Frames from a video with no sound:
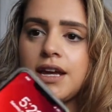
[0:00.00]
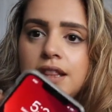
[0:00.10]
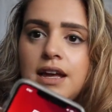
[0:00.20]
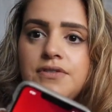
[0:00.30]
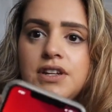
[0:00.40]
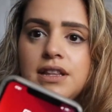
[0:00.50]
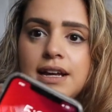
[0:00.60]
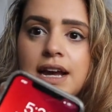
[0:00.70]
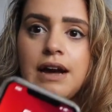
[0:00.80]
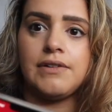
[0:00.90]
I left it
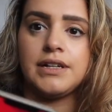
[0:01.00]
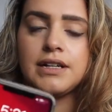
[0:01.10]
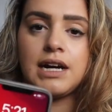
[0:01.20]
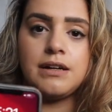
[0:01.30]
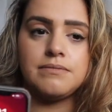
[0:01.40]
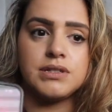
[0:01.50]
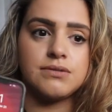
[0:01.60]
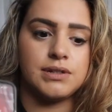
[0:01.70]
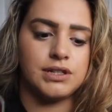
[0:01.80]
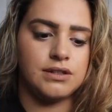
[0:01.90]
like how it comes
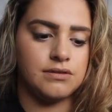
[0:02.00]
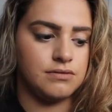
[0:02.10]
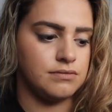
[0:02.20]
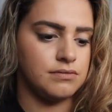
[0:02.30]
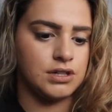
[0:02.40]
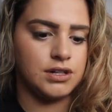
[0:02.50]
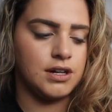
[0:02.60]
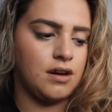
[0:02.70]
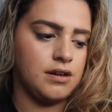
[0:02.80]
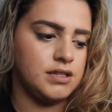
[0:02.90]
when you turn
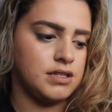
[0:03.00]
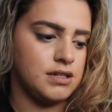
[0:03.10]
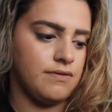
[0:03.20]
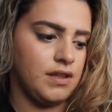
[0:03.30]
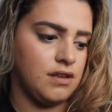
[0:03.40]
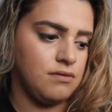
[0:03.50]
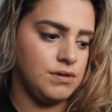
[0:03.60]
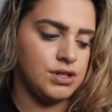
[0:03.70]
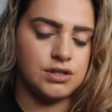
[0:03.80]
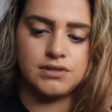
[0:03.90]
it on and stuff, like the
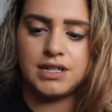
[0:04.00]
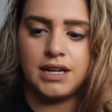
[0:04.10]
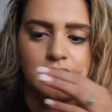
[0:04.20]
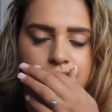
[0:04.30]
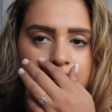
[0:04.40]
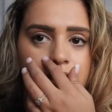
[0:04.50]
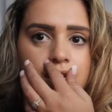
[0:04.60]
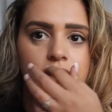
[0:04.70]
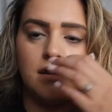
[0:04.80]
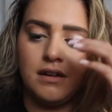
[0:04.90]
original setting of it.
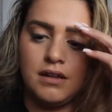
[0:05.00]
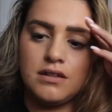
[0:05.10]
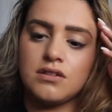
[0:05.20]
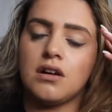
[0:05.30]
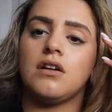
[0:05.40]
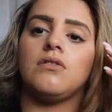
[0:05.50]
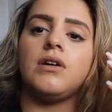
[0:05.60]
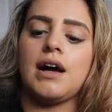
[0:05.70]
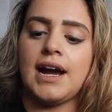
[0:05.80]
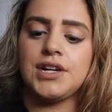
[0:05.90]

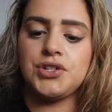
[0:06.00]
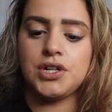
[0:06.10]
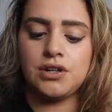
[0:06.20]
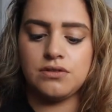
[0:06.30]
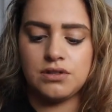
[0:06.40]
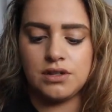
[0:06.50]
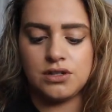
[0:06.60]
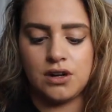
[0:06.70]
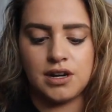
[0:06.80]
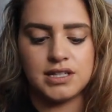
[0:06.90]
So I chose the
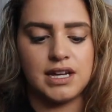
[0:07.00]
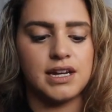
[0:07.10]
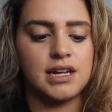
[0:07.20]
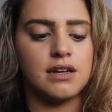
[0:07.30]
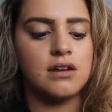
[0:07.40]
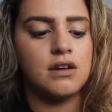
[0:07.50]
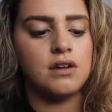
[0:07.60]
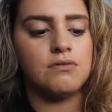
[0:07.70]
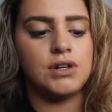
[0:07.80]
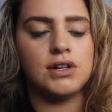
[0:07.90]
dark setting.
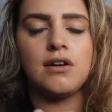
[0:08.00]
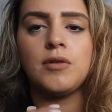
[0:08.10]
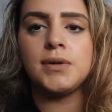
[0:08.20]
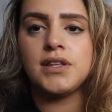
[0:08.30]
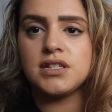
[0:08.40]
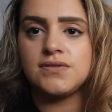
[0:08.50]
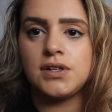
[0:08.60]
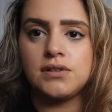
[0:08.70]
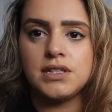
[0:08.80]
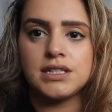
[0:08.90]
When you open this
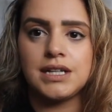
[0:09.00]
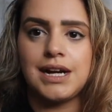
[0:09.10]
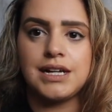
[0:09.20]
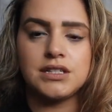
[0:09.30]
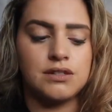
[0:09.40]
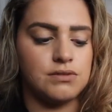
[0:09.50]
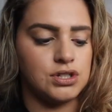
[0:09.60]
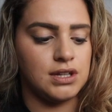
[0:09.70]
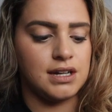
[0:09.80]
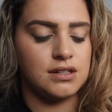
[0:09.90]
phone, it's going to ask you, would
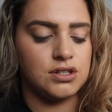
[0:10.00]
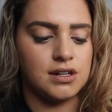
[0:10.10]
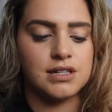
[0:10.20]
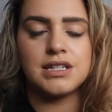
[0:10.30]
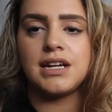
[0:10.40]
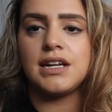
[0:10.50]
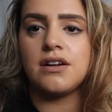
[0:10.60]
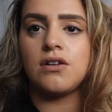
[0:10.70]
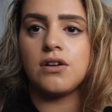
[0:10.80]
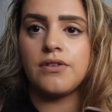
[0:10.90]
you like a dark
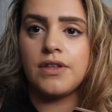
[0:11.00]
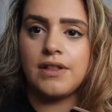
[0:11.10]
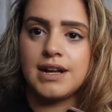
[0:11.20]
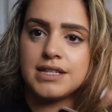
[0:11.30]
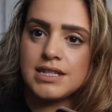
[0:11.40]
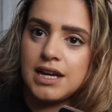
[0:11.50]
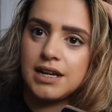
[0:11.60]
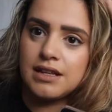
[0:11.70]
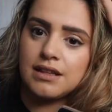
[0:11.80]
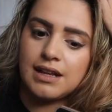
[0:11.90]
setting or the light
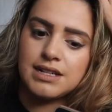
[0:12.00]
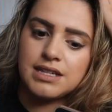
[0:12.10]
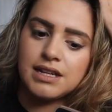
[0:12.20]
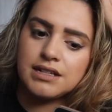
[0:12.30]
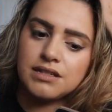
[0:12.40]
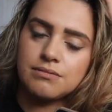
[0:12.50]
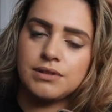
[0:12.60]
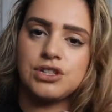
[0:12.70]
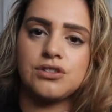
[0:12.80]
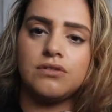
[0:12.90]
setting? The light setting's the
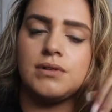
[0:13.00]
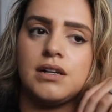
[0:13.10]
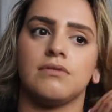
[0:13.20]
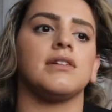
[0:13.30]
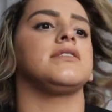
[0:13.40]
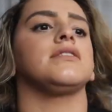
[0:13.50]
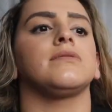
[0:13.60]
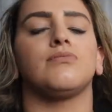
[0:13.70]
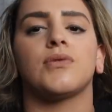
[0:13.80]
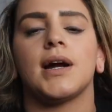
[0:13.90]
original one where it's
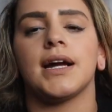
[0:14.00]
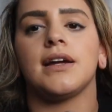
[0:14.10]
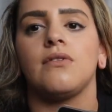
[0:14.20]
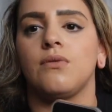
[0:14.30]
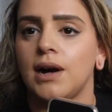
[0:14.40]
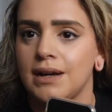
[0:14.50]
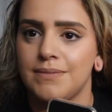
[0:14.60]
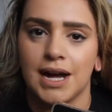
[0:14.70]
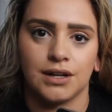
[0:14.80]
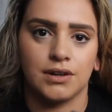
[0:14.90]
this bright
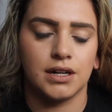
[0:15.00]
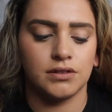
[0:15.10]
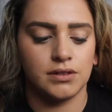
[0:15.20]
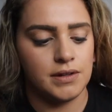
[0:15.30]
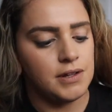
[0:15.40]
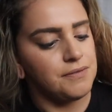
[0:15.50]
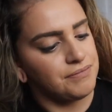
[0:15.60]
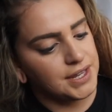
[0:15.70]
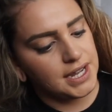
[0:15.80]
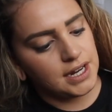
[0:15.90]
white background.
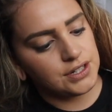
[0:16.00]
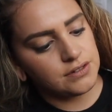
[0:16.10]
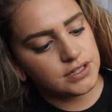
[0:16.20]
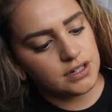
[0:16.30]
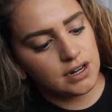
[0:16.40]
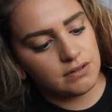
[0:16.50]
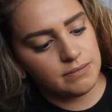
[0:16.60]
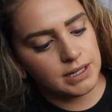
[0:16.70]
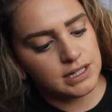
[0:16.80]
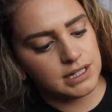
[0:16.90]
And I chose the dark
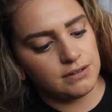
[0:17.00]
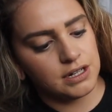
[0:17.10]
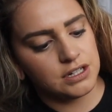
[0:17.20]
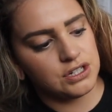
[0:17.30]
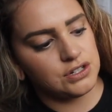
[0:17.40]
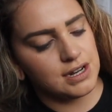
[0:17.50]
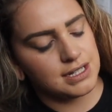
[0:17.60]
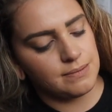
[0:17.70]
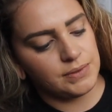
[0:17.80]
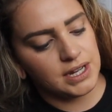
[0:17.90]
one because I wanted to try
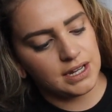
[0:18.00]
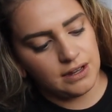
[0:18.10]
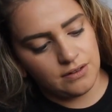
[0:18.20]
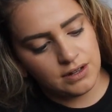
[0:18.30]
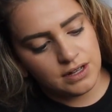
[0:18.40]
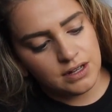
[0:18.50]
something new.